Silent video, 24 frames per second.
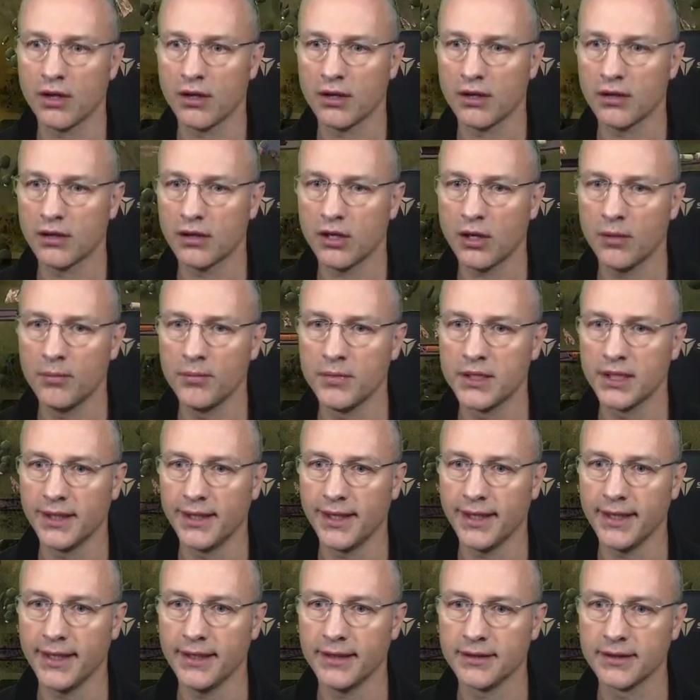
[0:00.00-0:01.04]
come to
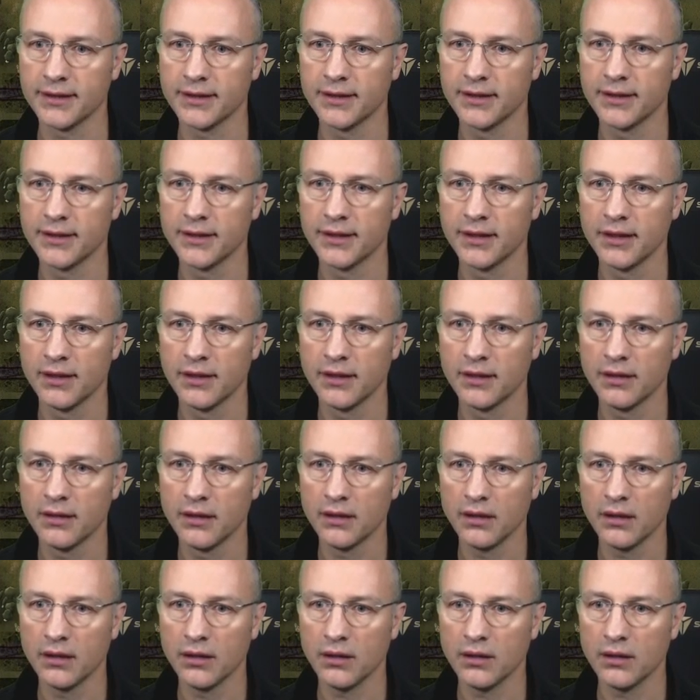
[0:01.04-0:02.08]
light?
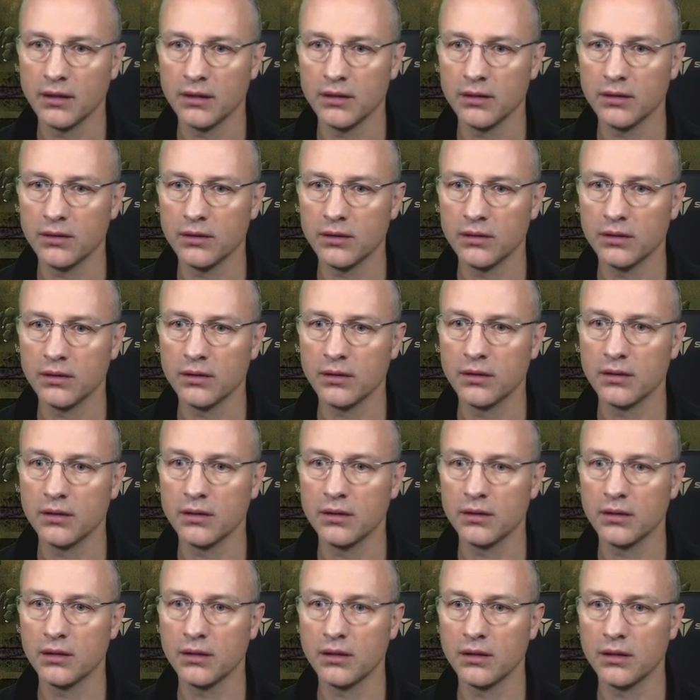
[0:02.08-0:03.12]

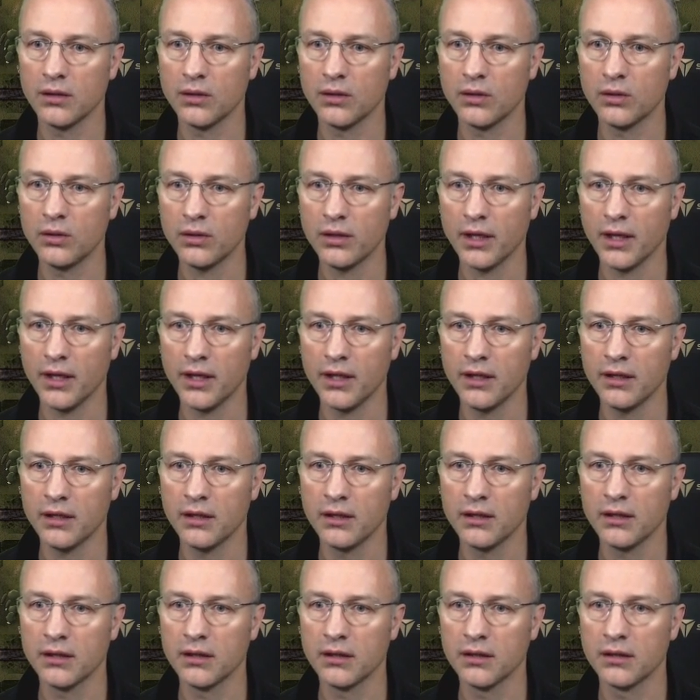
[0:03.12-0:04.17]
Okay.
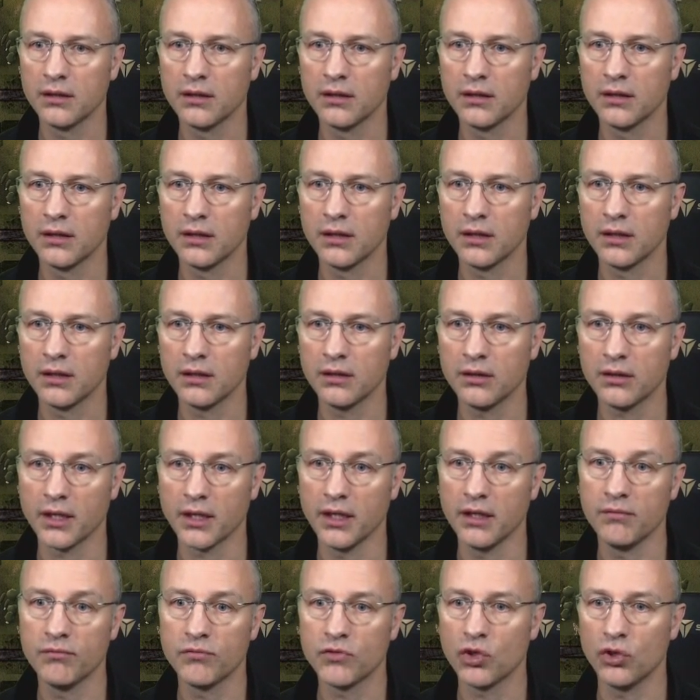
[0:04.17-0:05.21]

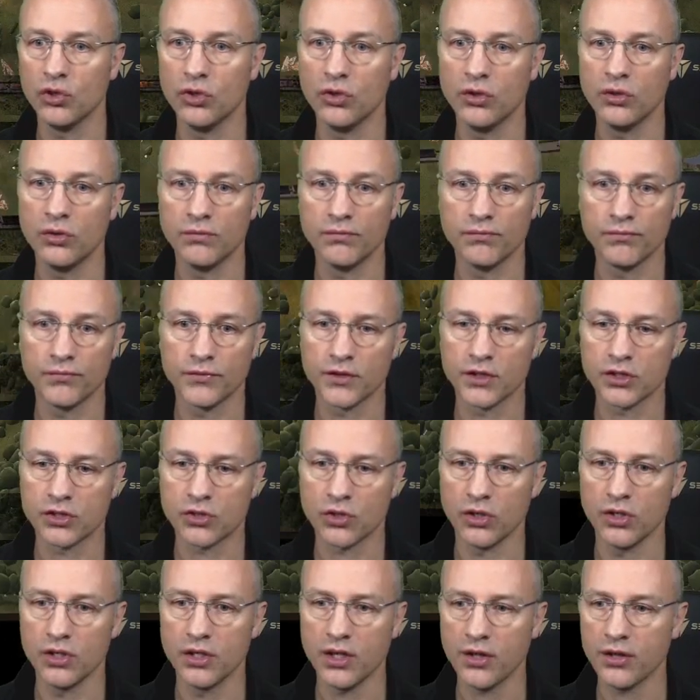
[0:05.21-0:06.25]
Okay, don't know. It's
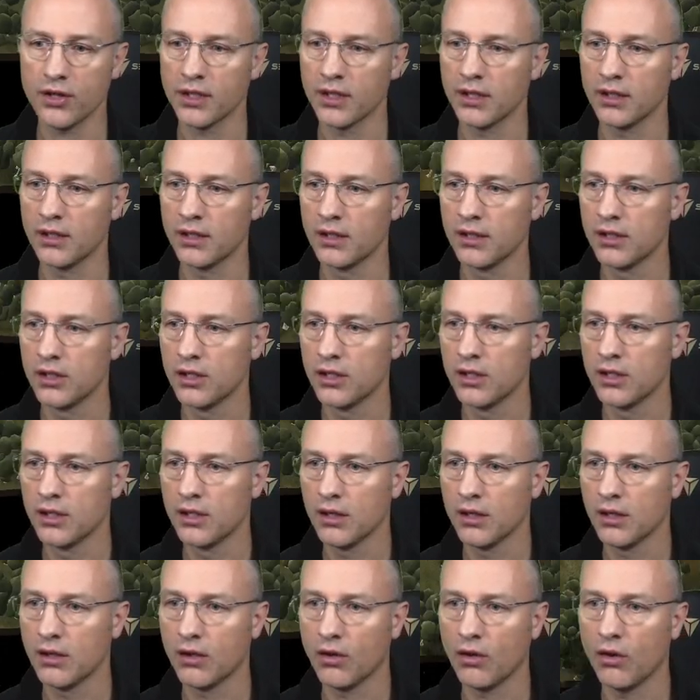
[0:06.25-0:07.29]
got nothing
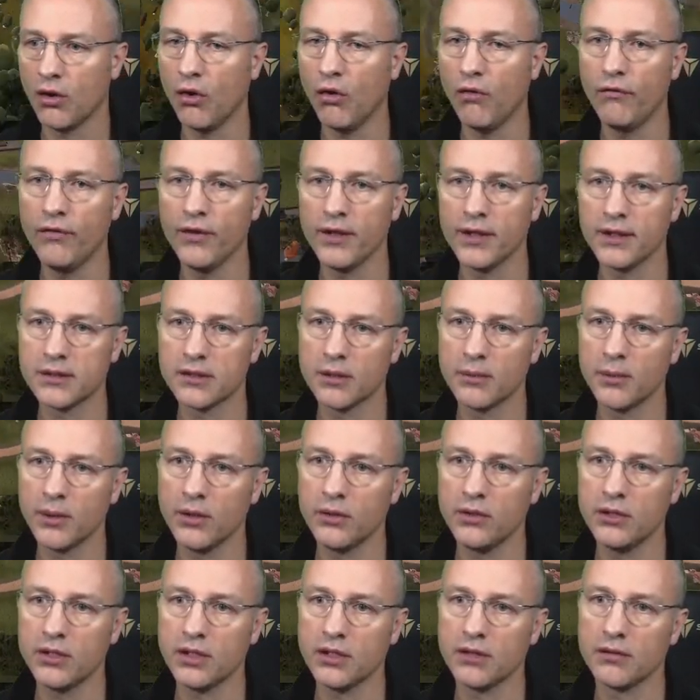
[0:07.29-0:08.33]
obvious
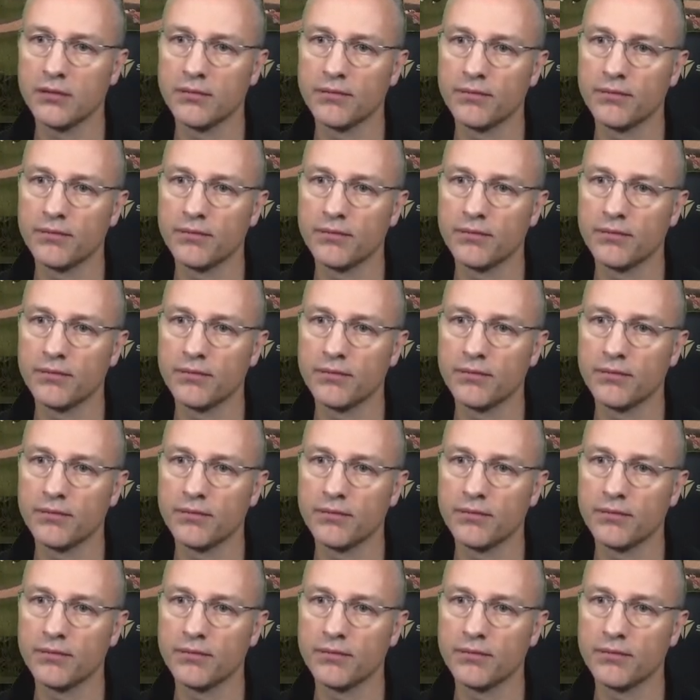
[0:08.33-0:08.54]
about it.